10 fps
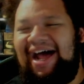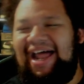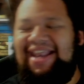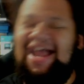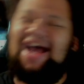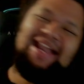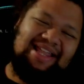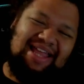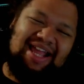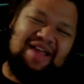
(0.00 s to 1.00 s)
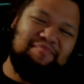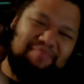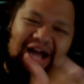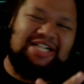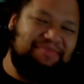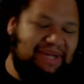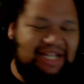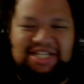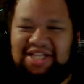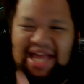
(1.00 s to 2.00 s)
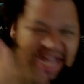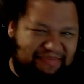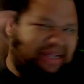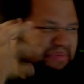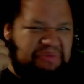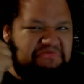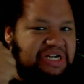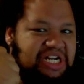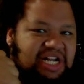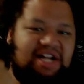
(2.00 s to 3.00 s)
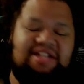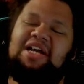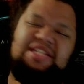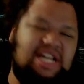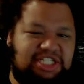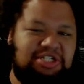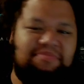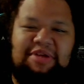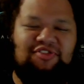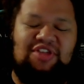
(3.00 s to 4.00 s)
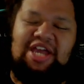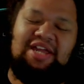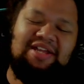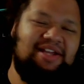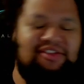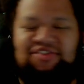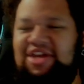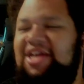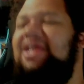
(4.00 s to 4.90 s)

Not like it bugs me to like it makes me mad, like that shouldn't be a thing.